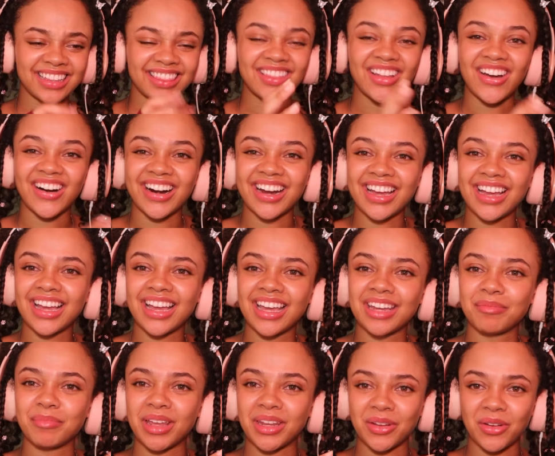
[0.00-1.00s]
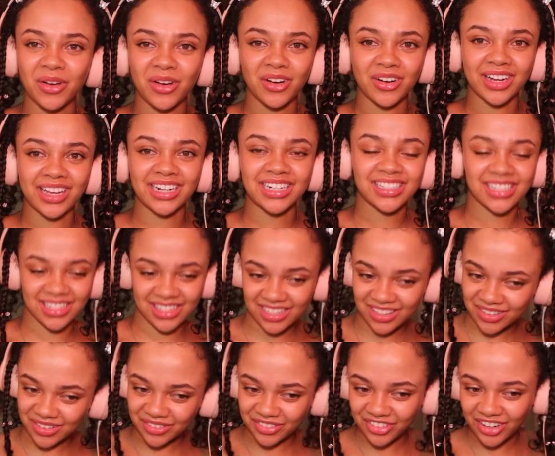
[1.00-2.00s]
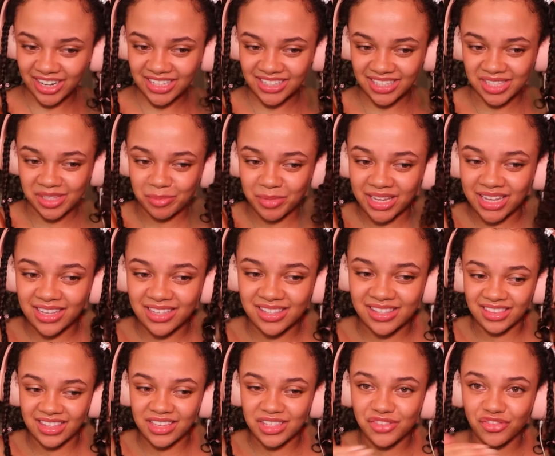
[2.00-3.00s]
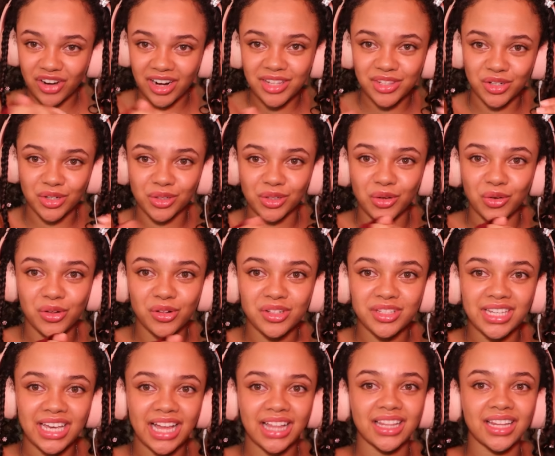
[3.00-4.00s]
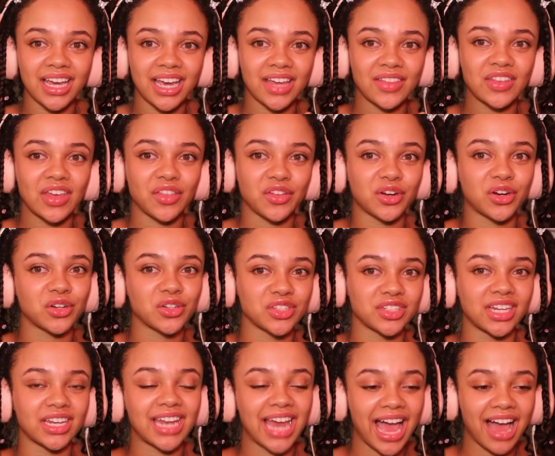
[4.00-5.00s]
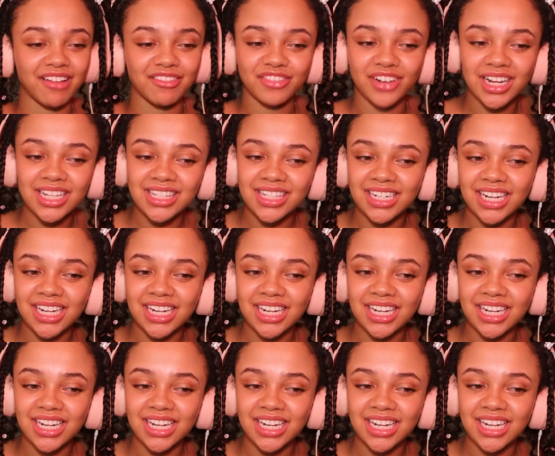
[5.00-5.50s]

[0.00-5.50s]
Lara and Manon are getting to see their friends. Is it because these friends are local to LA and the other girls didn't have friends in